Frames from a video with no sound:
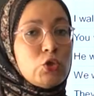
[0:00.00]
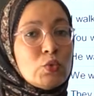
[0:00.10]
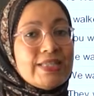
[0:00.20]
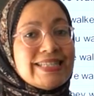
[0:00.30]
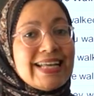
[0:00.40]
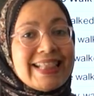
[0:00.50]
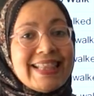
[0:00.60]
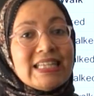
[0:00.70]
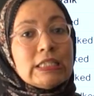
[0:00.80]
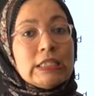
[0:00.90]
use
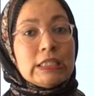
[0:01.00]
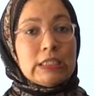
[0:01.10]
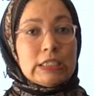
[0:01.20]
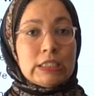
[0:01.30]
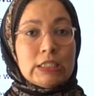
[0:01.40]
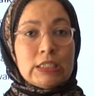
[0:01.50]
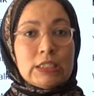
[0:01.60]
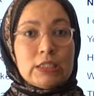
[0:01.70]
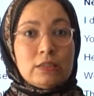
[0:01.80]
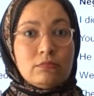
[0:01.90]
didn't.
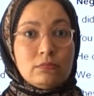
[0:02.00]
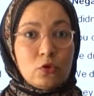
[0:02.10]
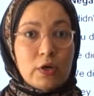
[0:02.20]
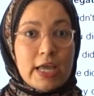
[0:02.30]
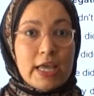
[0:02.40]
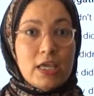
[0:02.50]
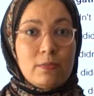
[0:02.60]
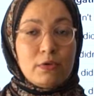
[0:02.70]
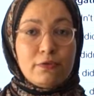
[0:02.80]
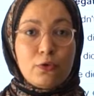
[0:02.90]
Okay,
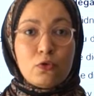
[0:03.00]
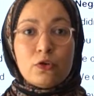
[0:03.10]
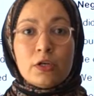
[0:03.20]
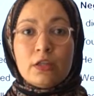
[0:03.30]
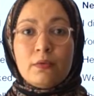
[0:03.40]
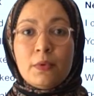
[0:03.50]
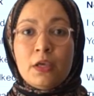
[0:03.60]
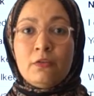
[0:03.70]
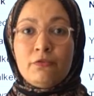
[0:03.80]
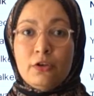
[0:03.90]
before the
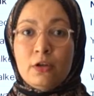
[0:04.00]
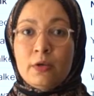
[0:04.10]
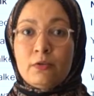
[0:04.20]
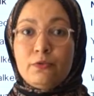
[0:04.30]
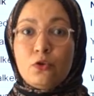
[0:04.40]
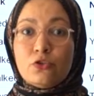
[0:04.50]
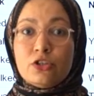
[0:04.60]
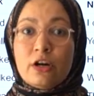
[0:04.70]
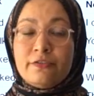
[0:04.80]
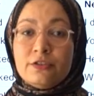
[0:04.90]
main verb, and of
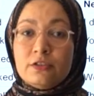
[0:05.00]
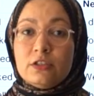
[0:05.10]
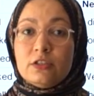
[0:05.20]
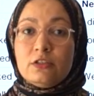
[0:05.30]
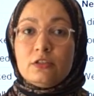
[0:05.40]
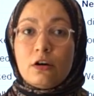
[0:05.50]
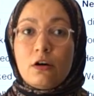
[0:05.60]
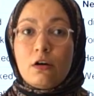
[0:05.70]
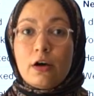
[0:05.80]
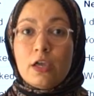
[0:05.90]
course after didn't,
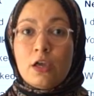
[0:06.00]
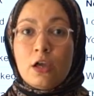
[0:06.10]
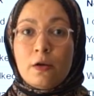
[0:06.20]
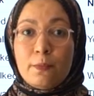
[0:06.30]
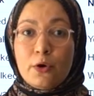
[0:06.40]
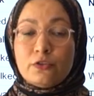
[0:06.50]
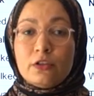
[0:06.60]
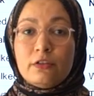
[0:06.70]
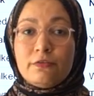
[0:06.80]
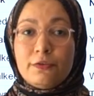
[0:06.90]
I put
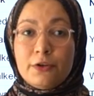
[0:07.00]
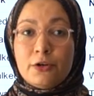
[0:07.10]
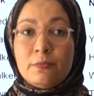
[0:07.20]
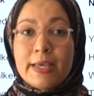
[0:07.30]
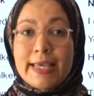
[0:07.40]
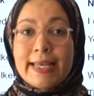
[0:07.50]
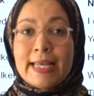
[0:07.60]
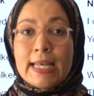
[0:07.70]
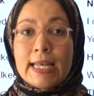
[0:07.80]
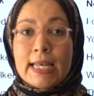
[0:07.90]
the verb
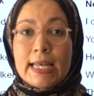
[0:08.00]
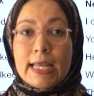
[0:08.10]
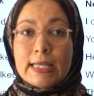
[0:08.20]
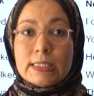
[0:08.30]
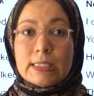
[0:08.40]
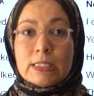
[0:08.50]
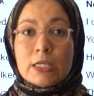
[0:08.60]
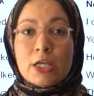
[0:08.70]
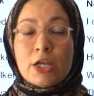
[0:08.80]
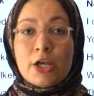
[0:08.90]
in
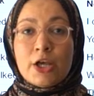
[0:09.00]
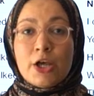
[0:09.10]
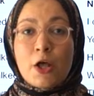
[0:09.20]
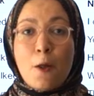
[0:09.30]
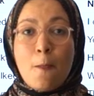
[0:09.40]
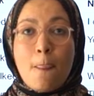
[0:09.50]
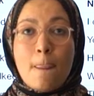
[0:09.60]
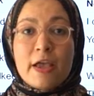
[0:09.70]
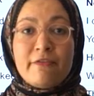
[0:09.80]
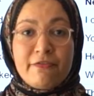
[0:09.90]
its
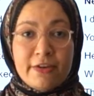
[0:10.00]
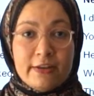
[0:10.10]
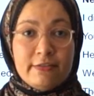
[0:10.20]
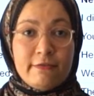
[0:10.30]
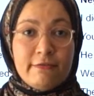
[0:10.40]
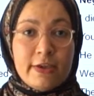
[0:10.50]
infinitive